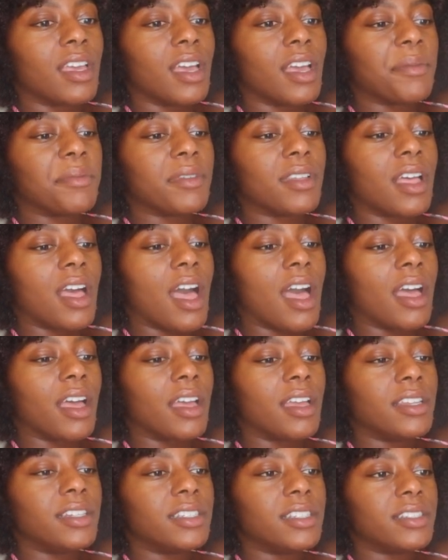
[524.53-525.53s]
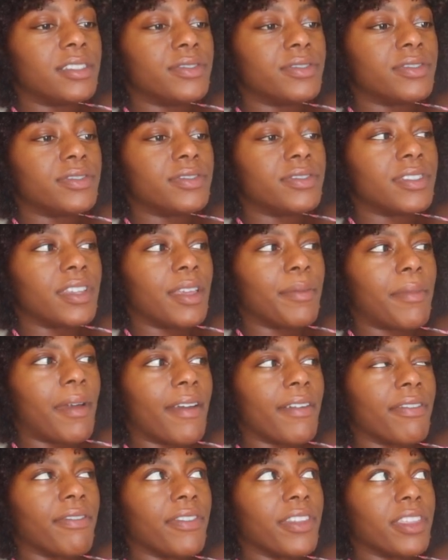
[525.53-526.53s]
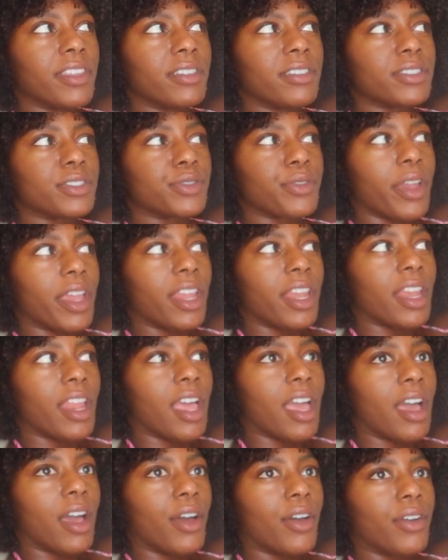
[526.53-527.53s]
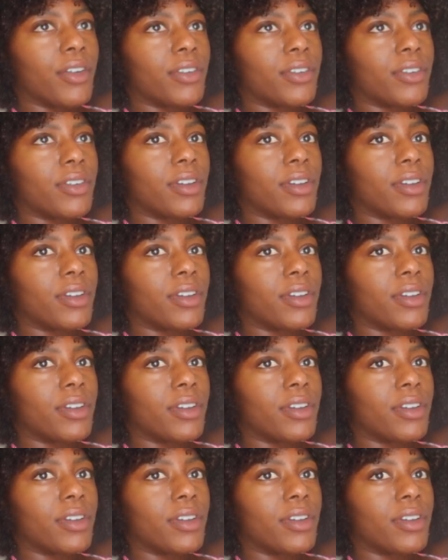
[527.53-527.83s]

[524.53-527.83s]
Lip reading: I'm kind of in my feels right now.